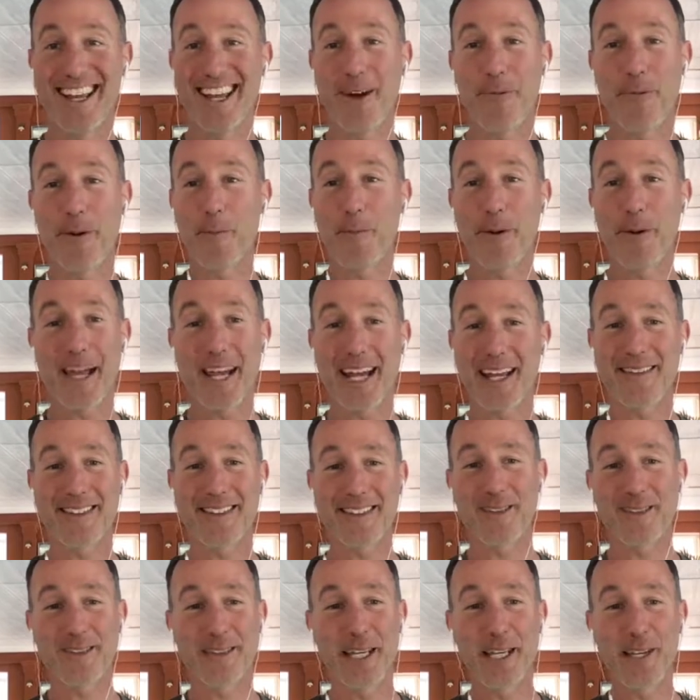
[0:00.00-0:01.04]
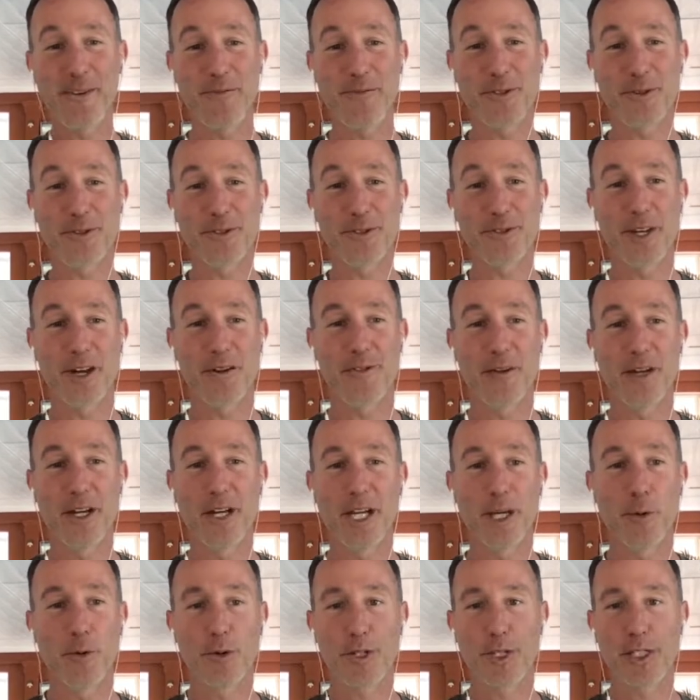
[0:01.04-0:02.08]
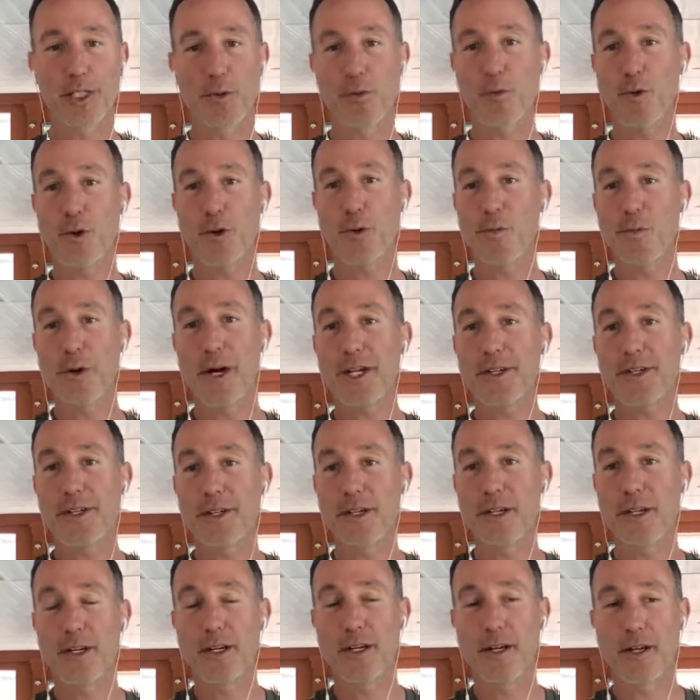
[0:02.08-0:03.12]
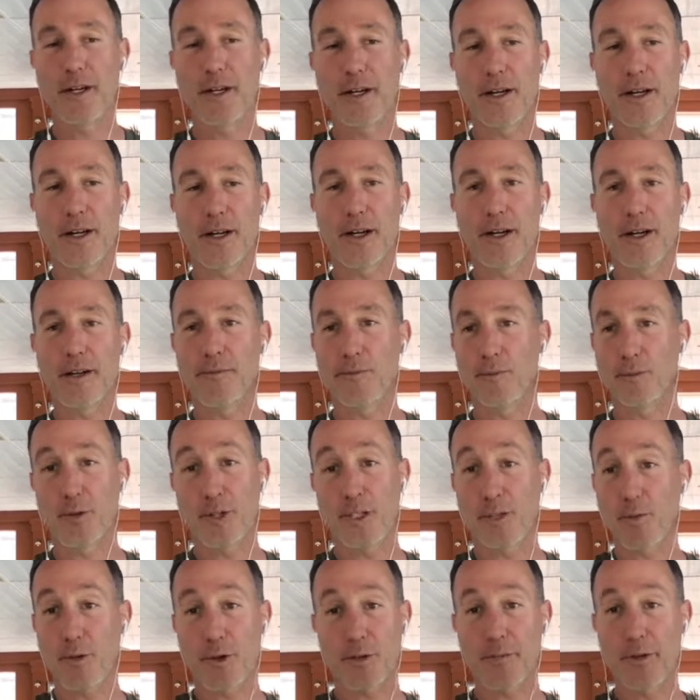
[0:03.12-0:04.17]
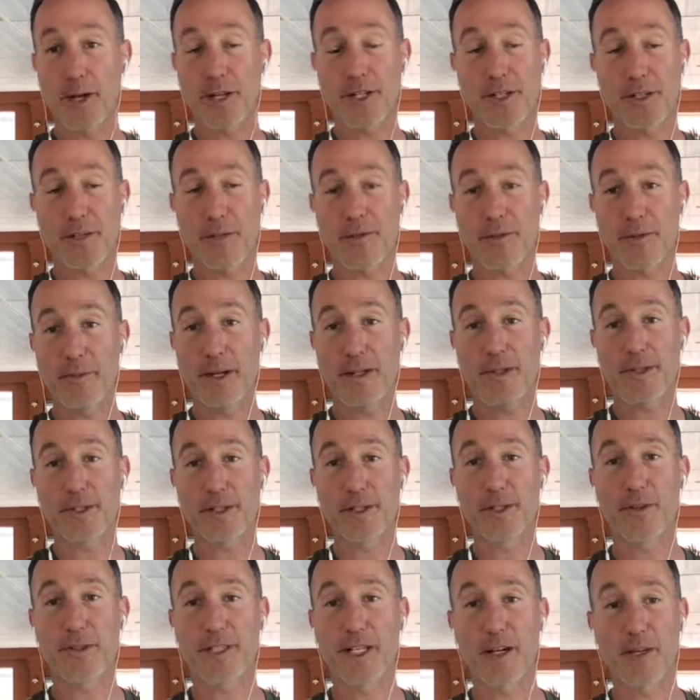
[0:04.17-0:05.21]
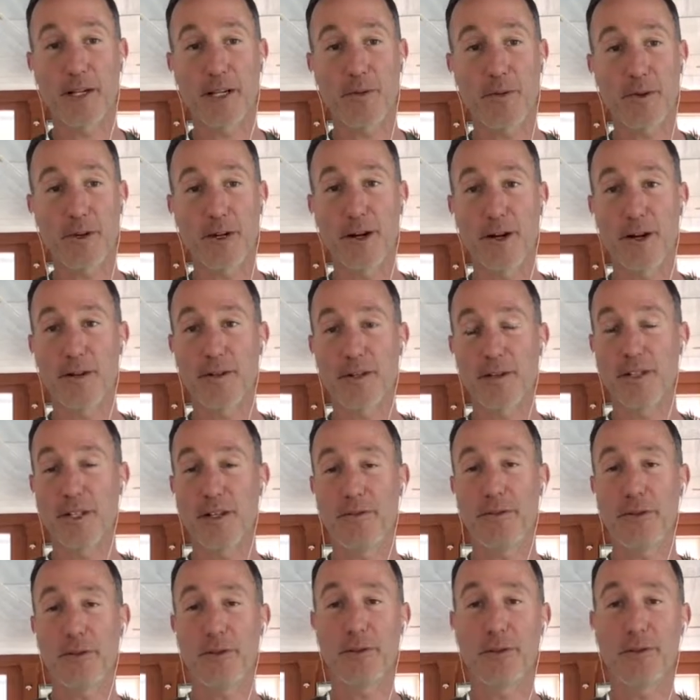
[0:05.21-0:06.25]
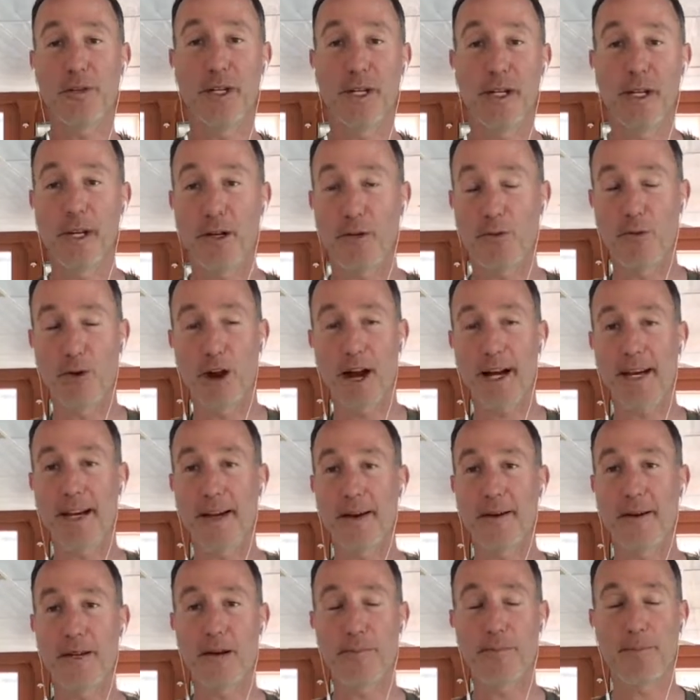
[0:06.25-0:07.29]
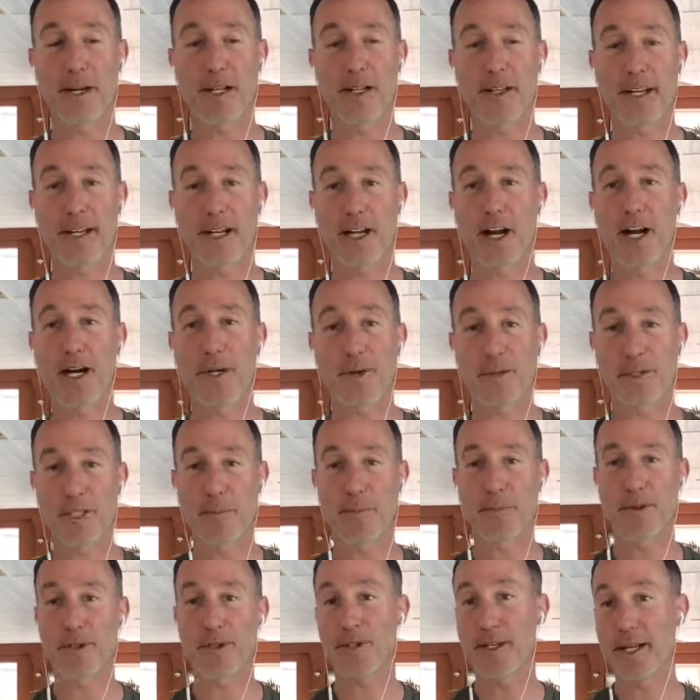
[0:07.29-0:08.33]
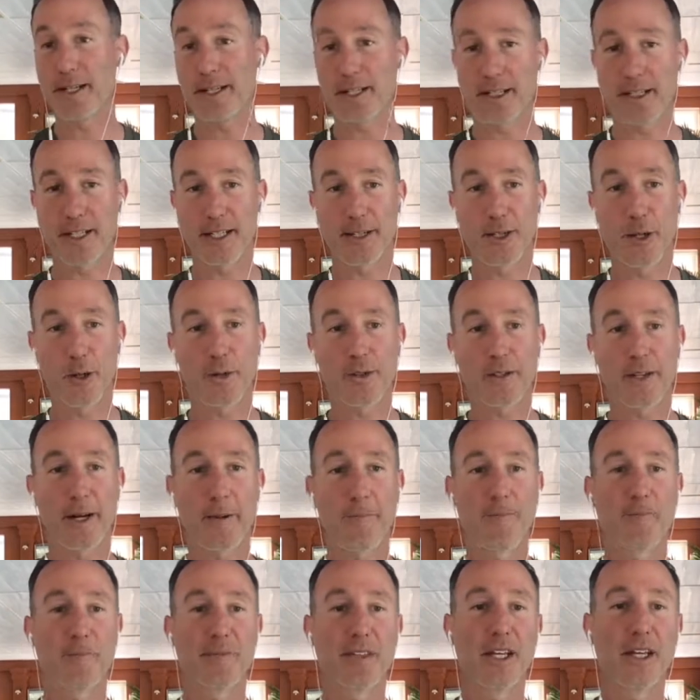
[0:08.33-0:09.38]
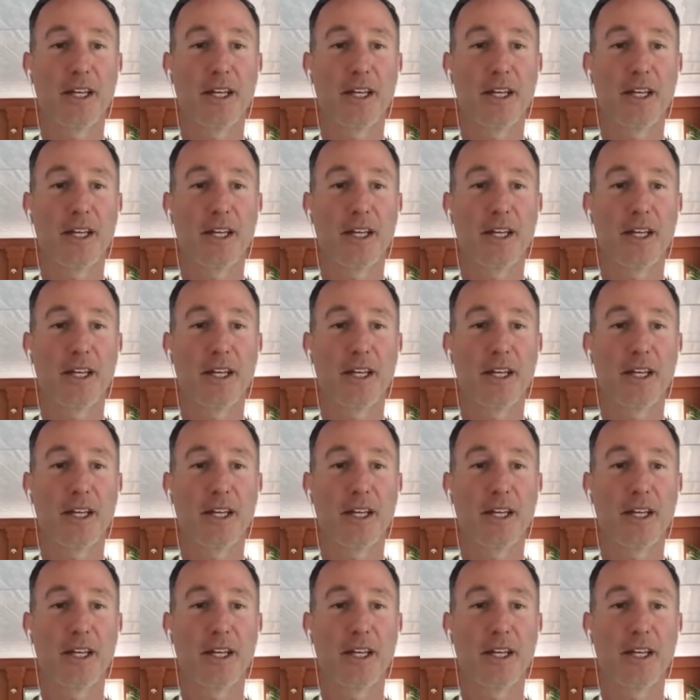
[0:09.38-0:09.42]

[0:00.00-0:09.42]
And we'll pay in this little Tfuel stuff, which isn't worth much. Wasn't worth much 3 months ago, and now here we are. Tfuel rocketed up by like hundreds of % in no time.